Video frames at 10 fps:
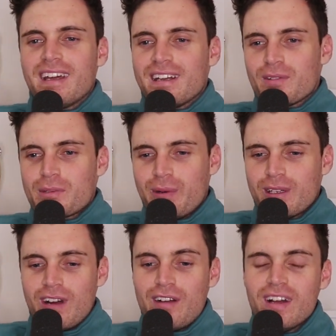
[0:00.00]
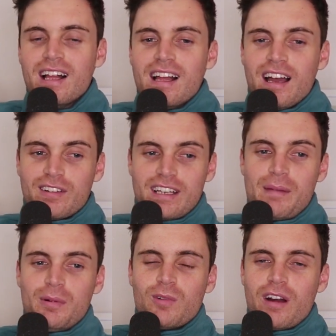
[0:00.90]
And it was pretty rough. A
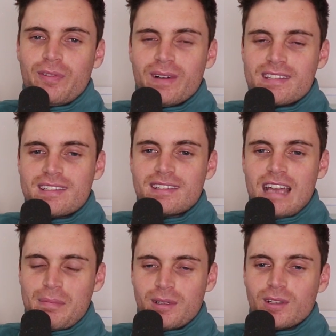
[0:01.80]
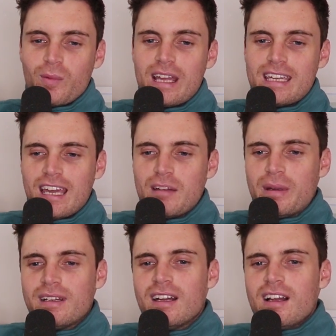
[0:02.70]
couple of rough ones happened on the weekend,
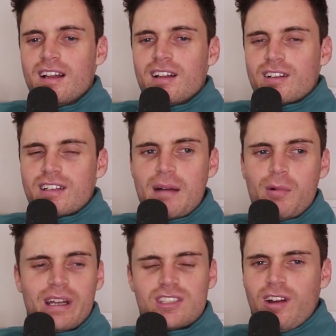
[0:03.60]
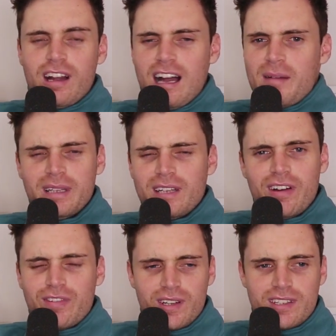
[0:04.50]
but a couple of weeks ago, I can't believe
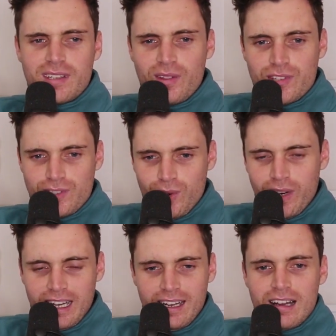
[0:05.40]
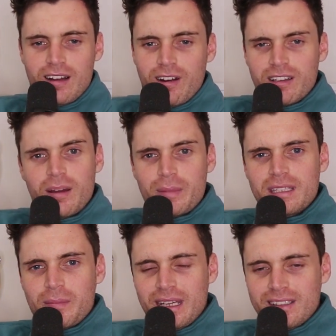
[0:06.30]
I forgot to tell this story. All right, I'm
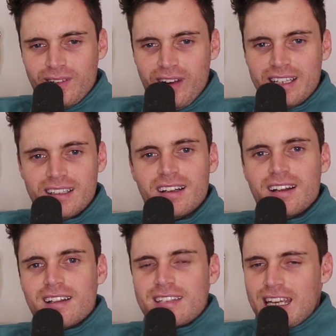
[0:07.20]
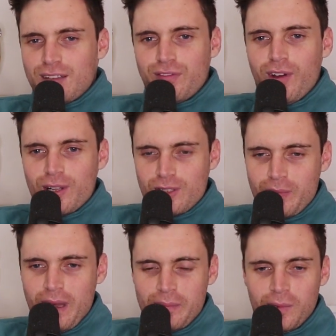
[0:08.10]
in the meet and greet, taking photos
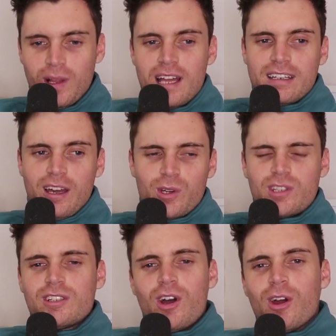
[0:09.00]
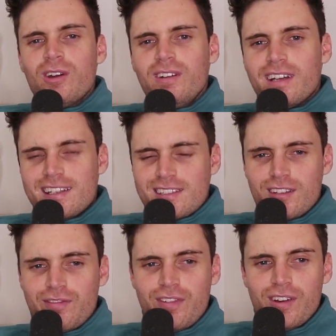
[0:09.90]
with people. Now, all you got to know is
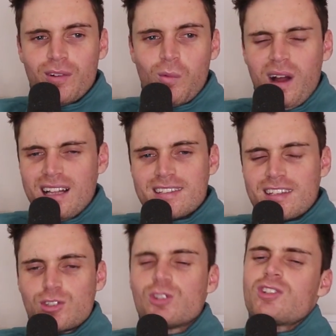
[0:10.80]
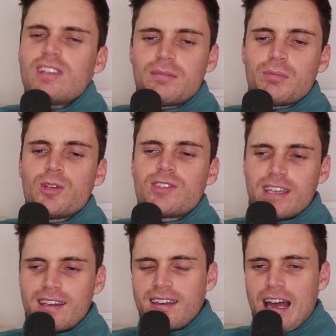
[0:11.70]
that for once, there's usually
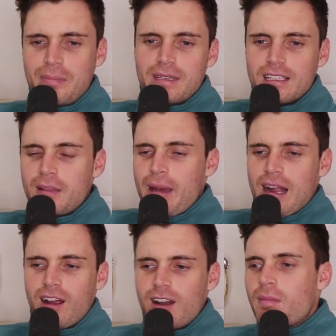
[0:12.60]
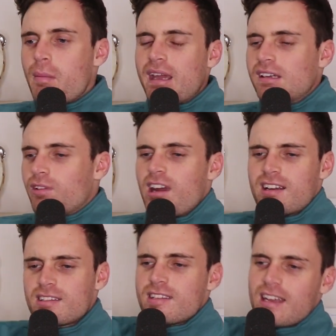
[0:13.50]
music happening in the background of a meet and greet
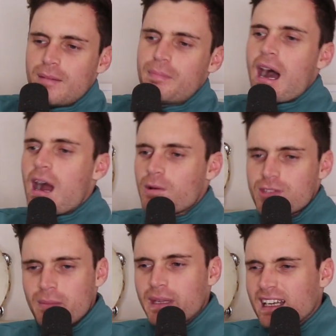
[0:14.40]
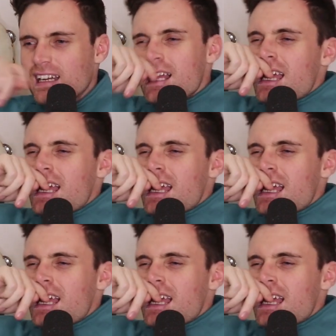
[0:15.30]
because it's at a bar or something.